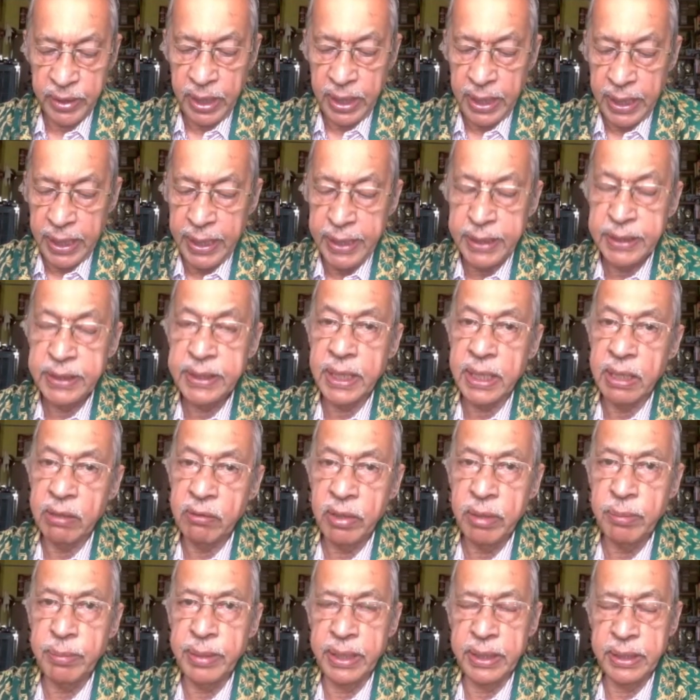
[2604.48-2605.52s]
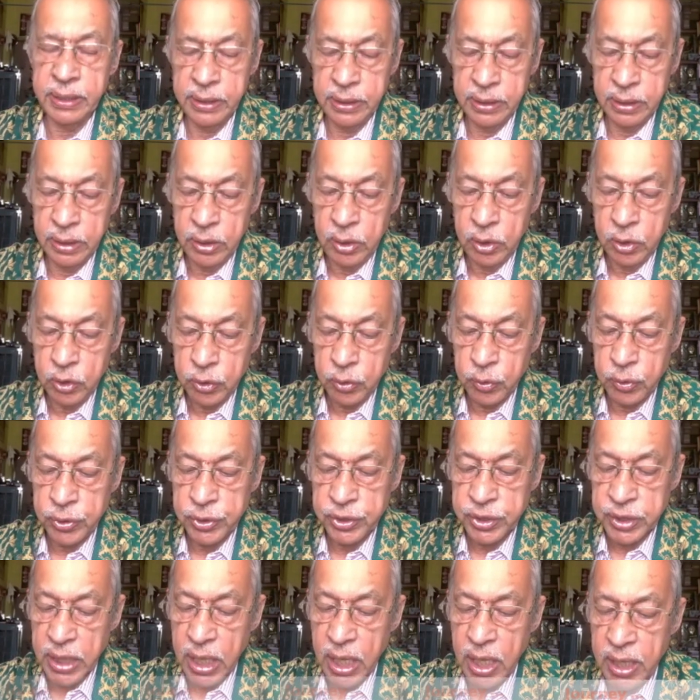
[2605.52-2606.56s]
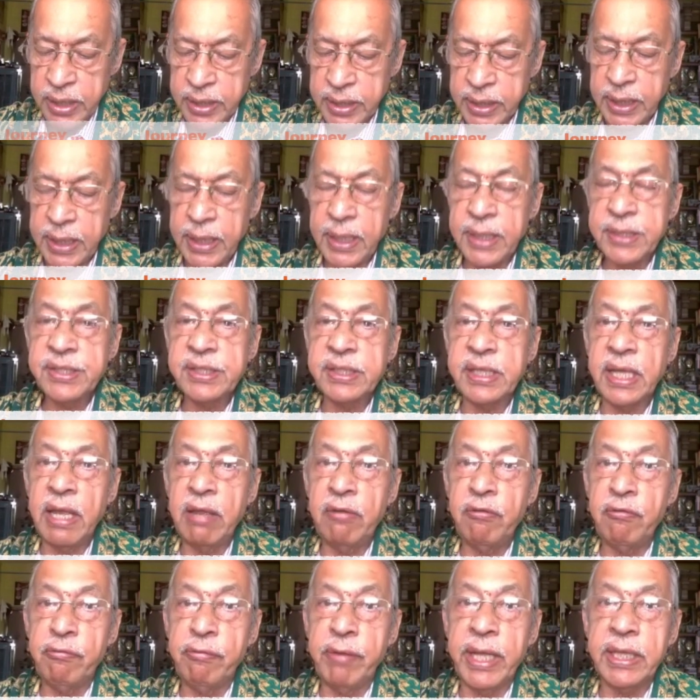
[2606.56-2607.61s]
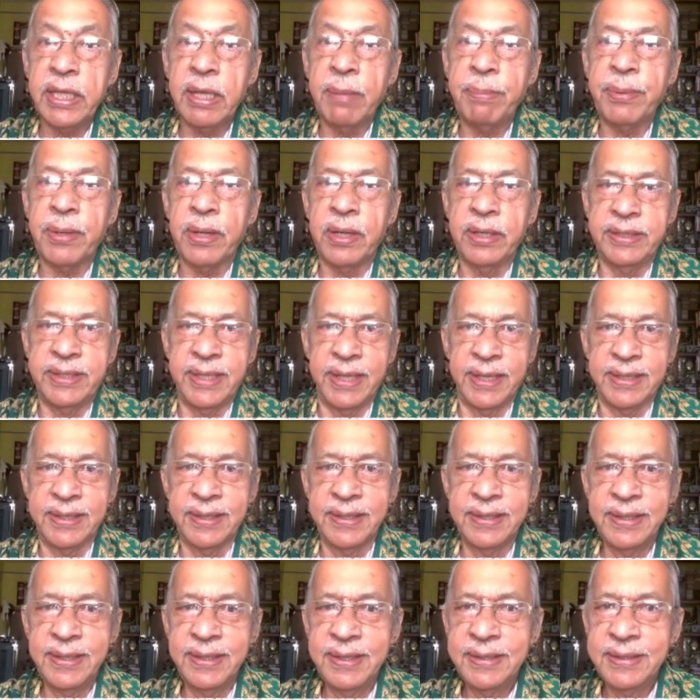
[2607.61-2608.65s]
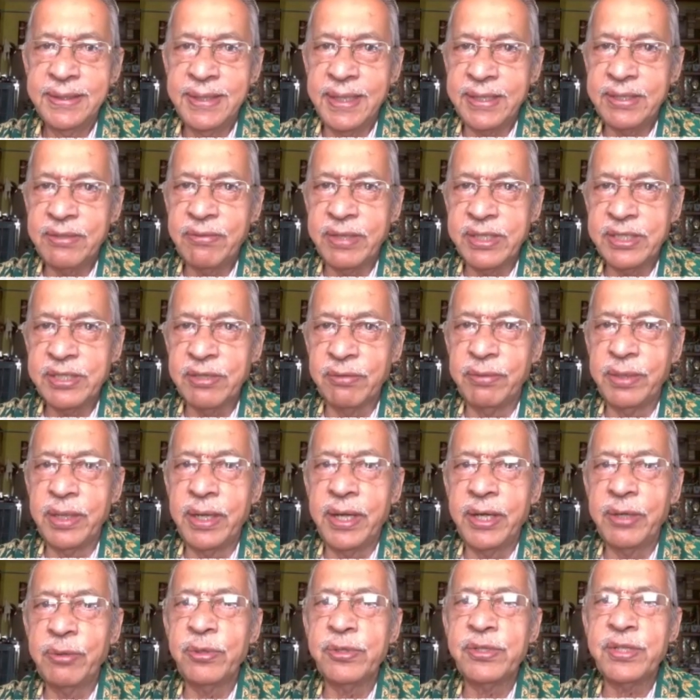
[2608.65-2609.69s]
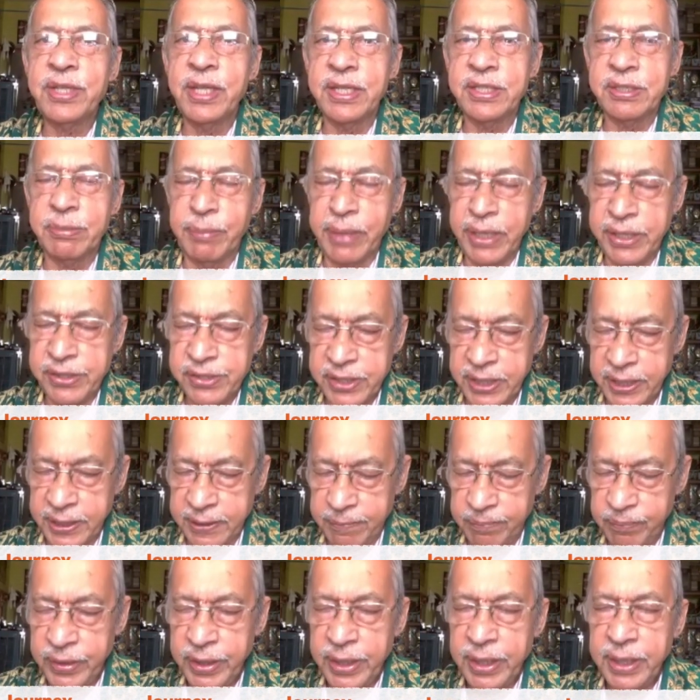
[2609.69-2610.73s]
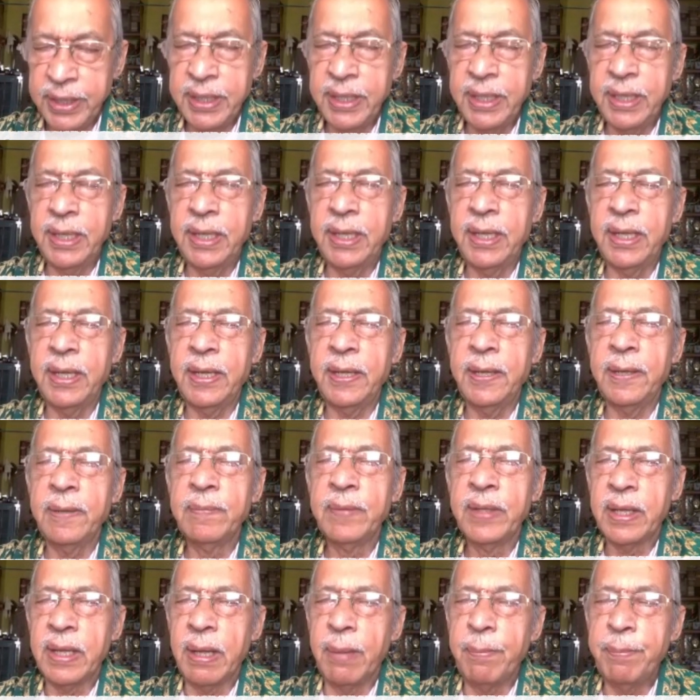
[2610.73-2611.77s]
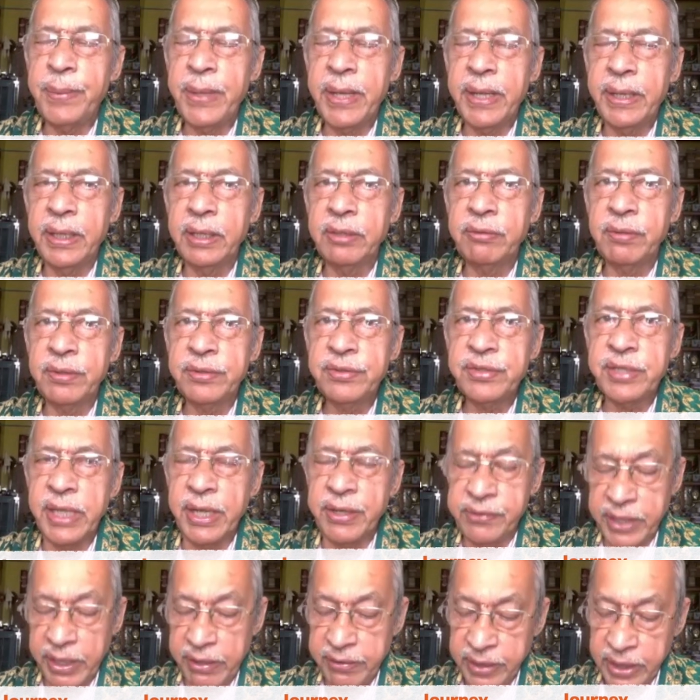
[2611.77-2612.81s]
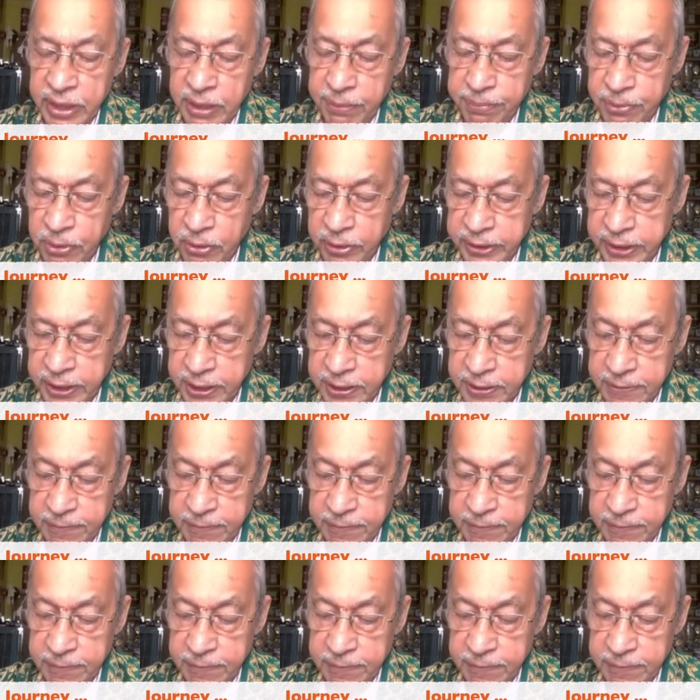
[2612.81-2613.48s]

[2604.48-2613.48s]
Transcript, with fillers: and the government should start a Save Veda project. That was nice. the word which he has mentioned. He okay. compared it with Save Tiger project.